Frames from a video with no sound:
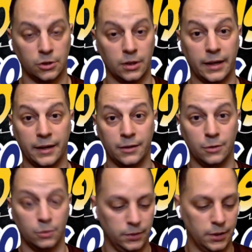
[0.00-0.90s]
so that I could
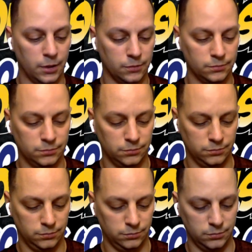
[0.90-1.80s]
do, you know,
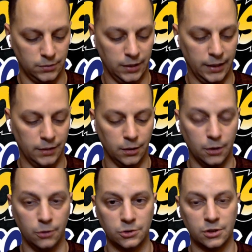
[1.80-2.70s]
lighten
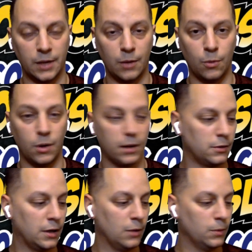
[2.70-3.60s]
load, so I'm not
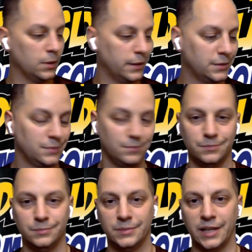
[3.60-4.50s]
walking around with like
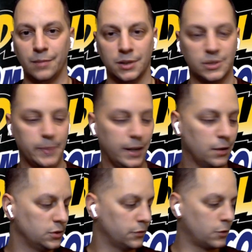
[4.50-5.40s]
10 plus
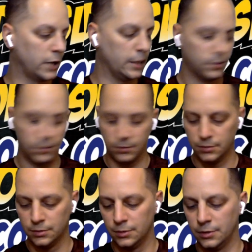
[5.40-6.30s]
pounds of crap
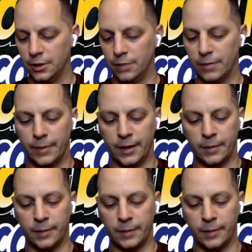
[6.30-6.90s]
in my